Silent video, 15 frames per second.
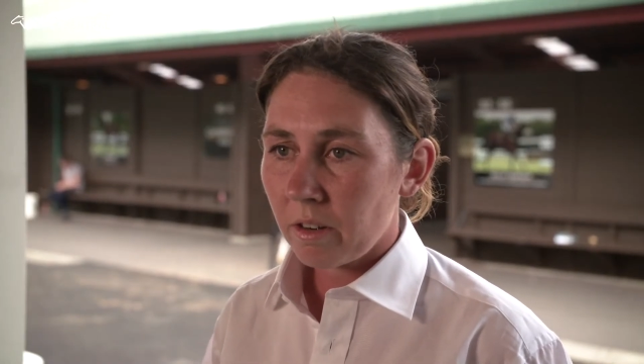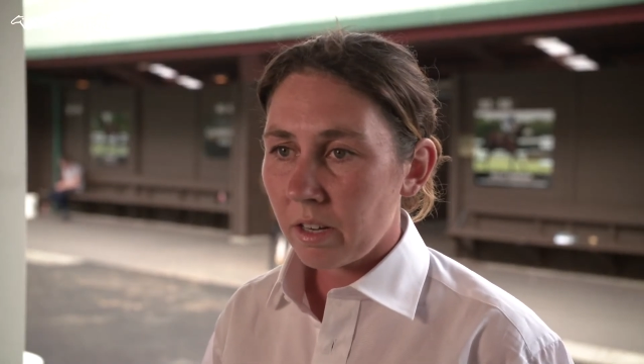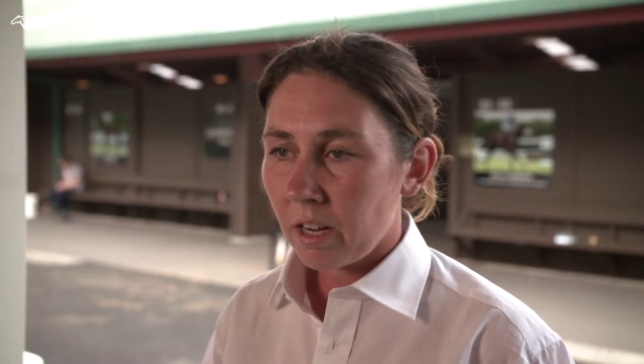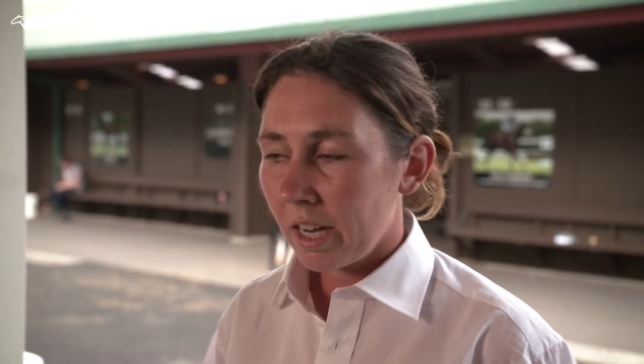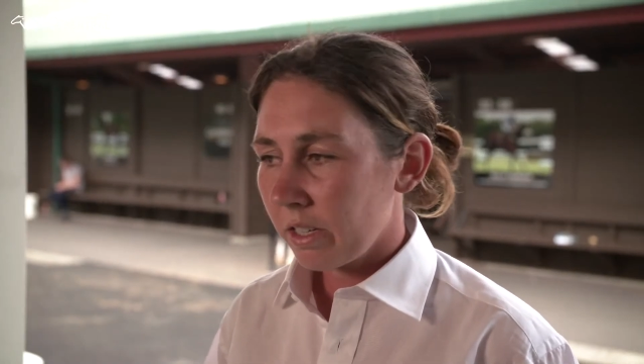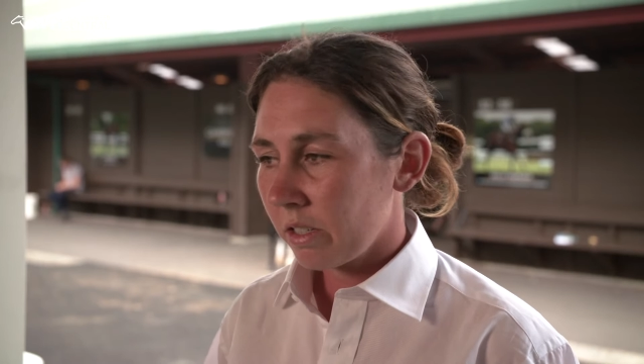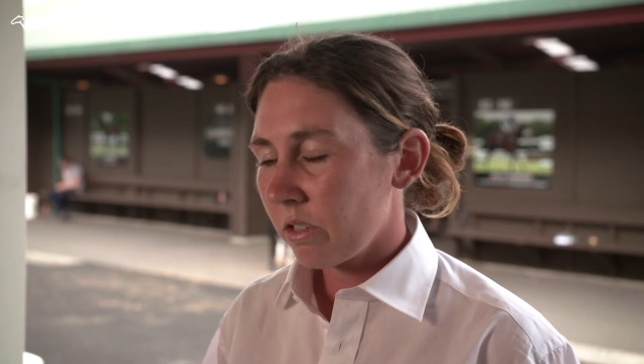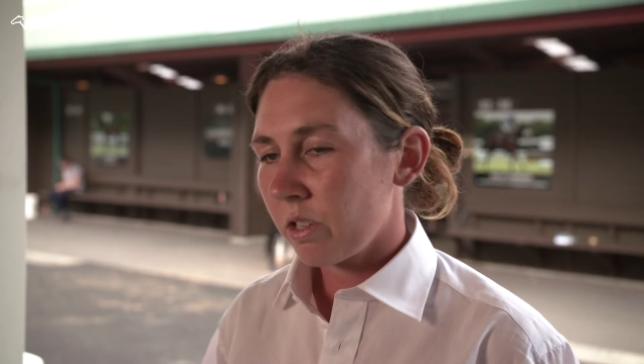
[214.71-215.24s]

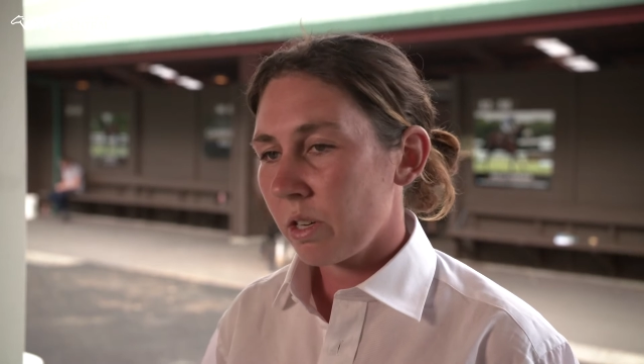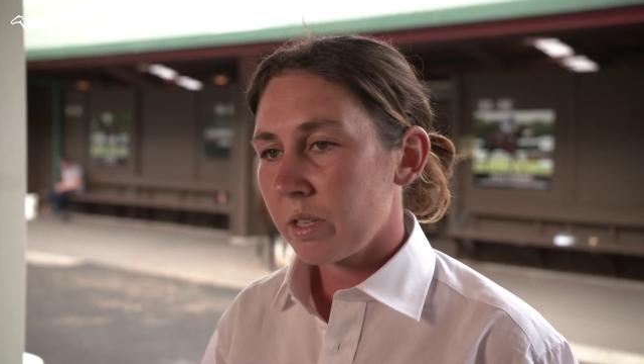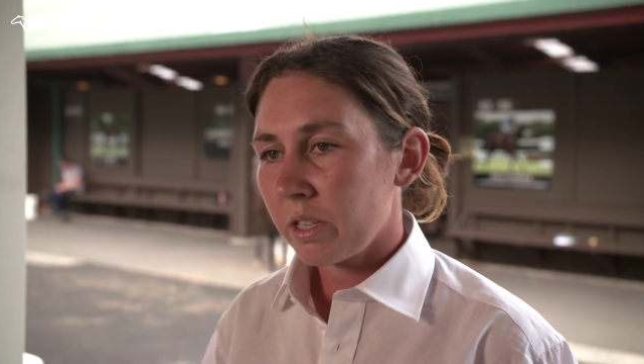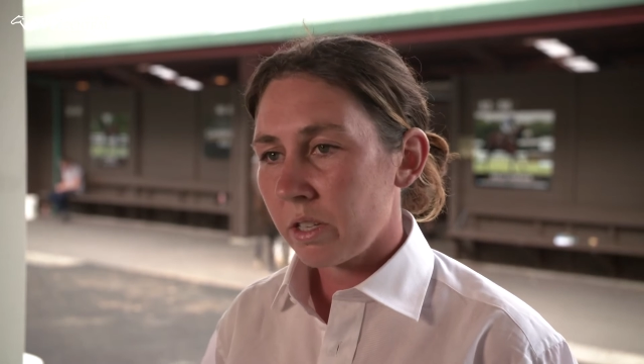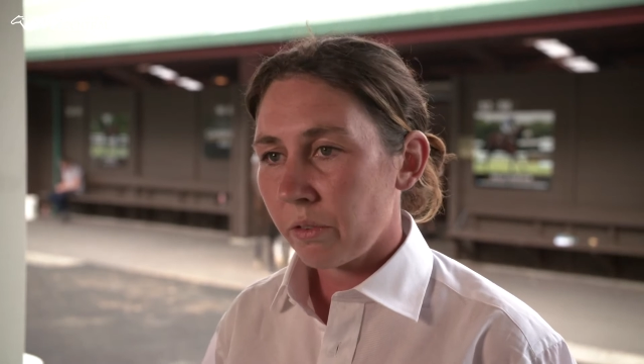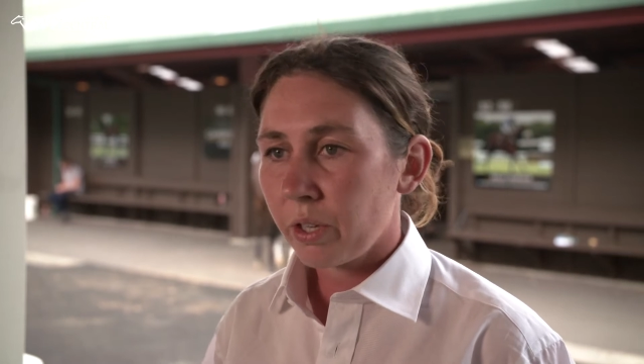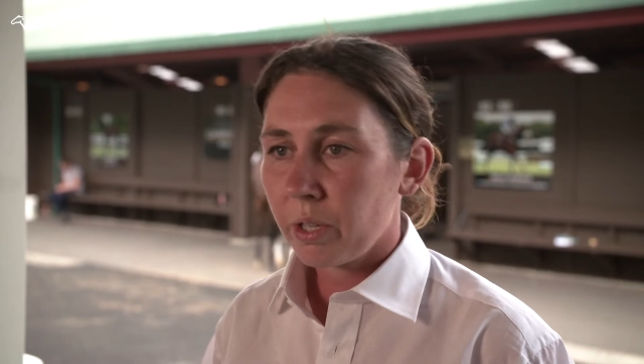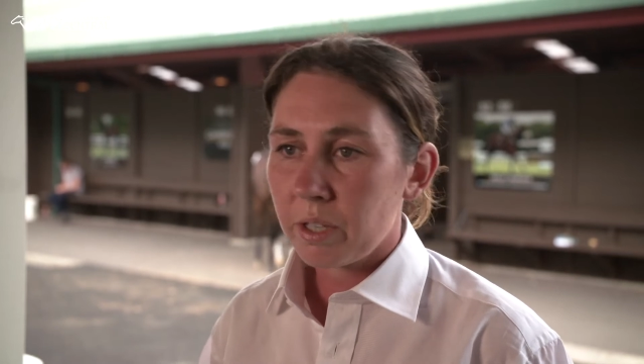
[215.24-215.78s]
introduces
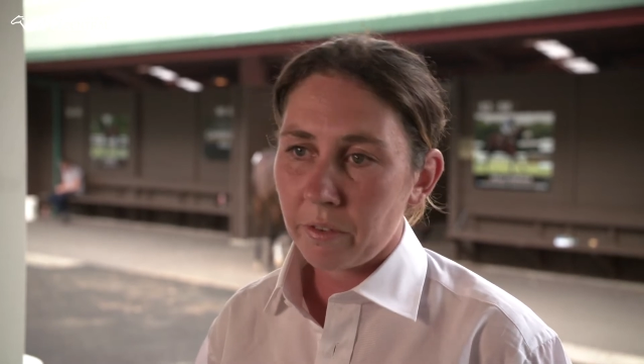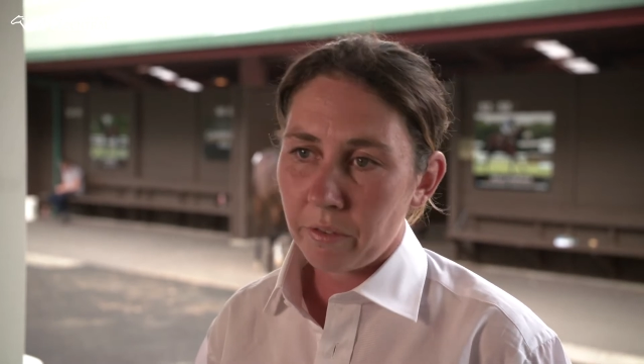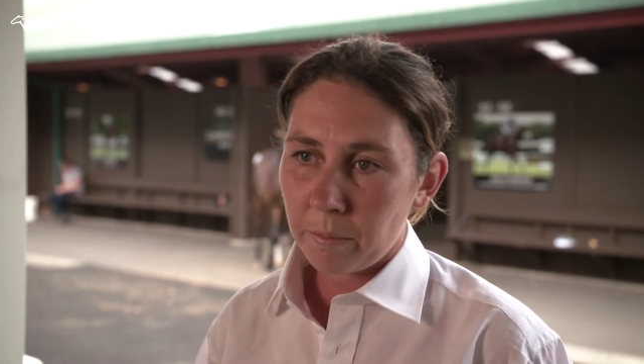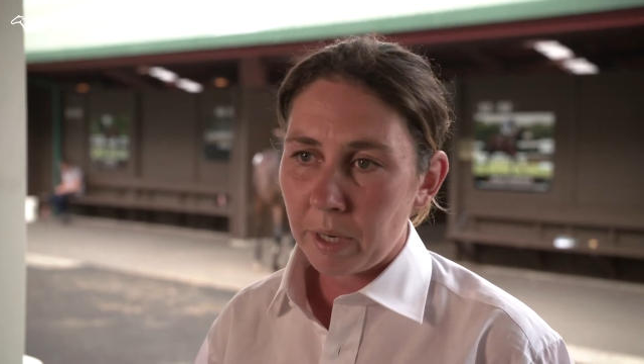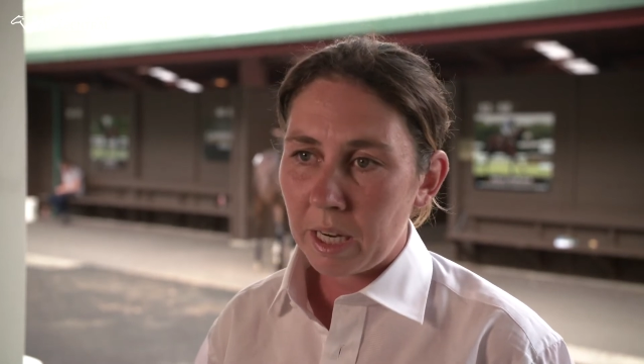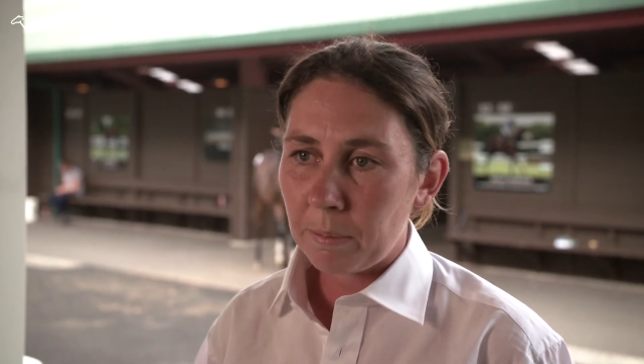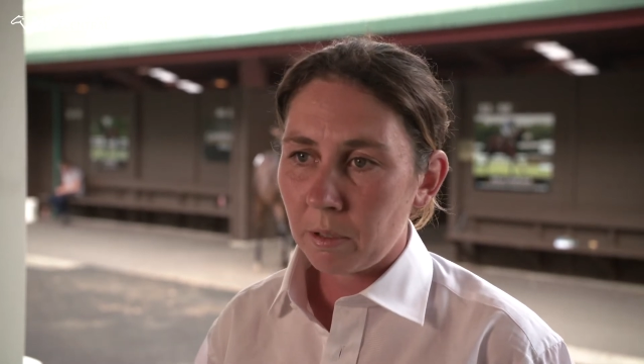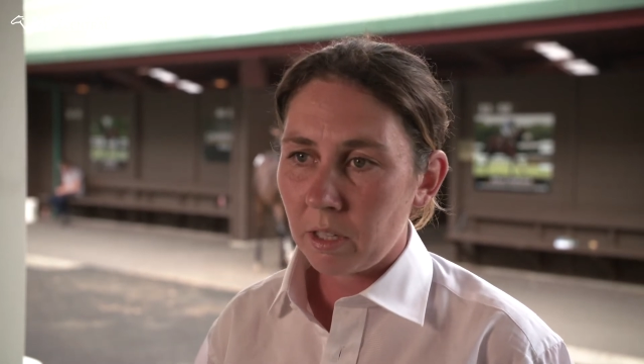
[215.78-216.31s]
a few different
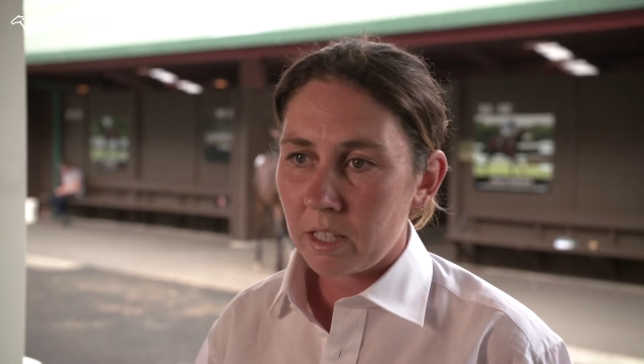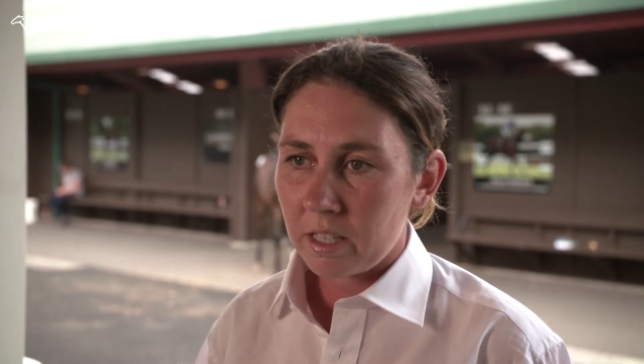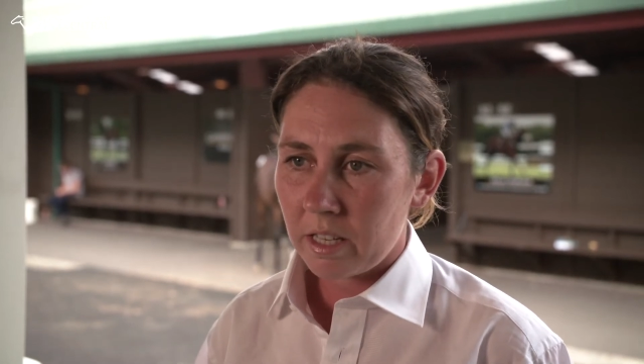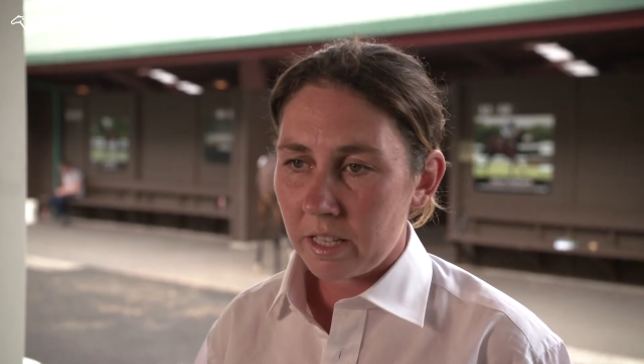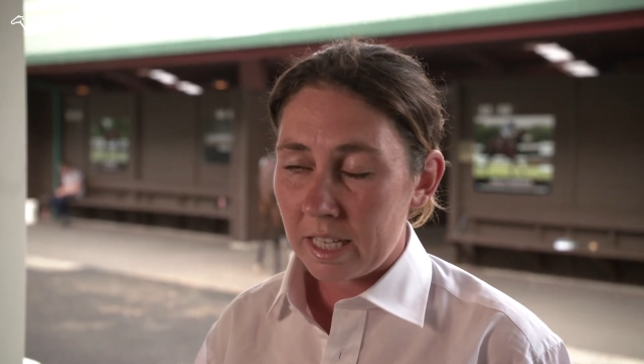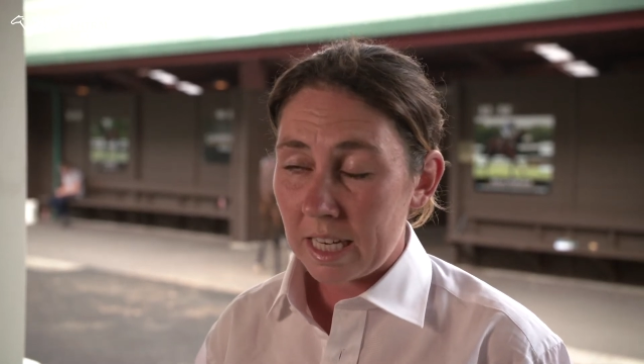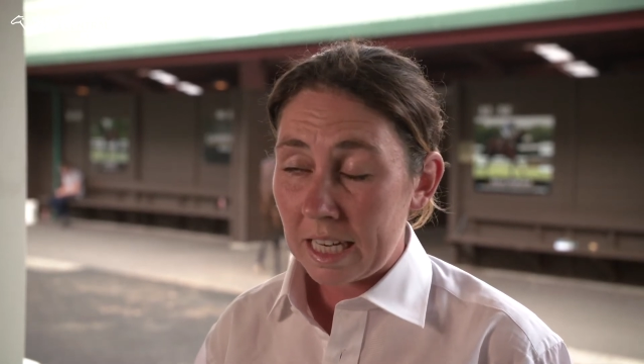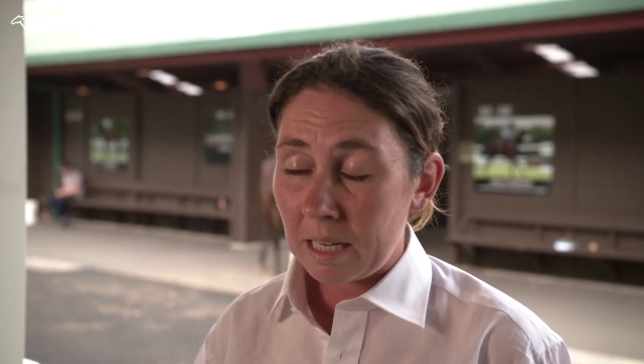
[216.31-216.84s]
people into the
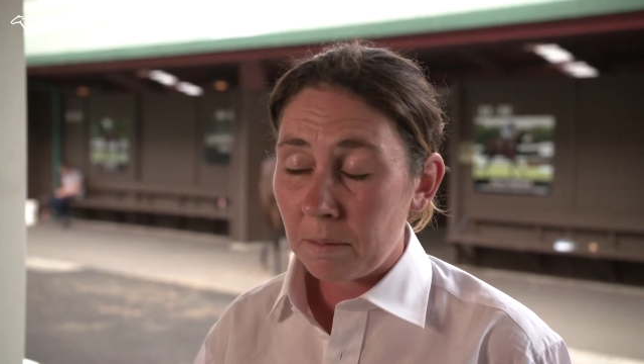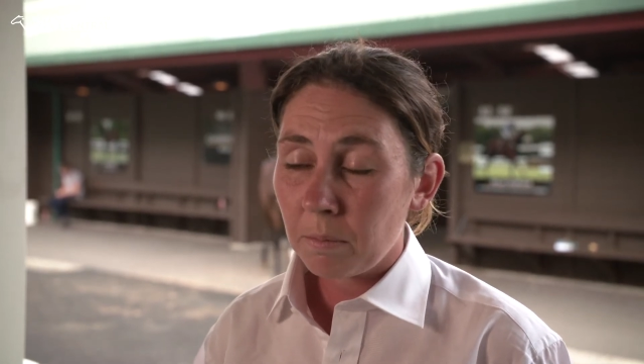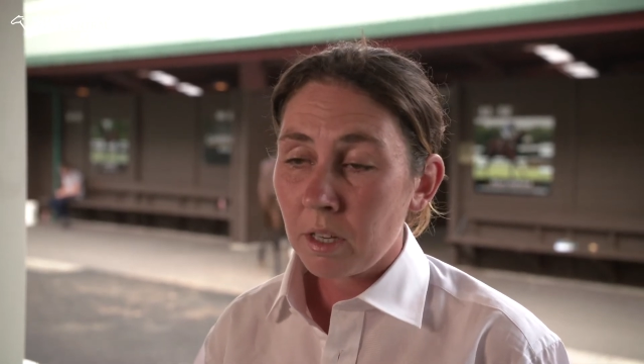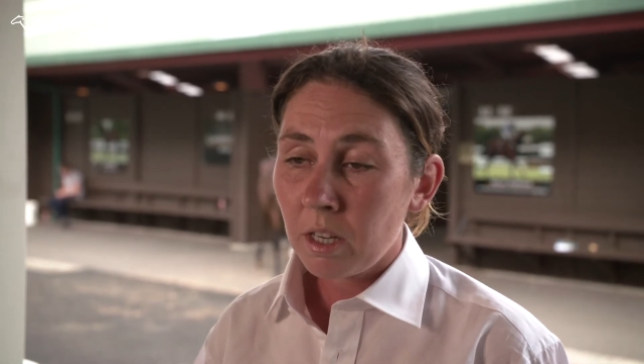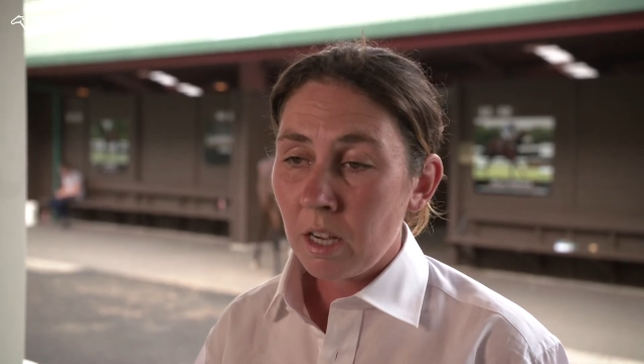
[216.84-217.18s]
team,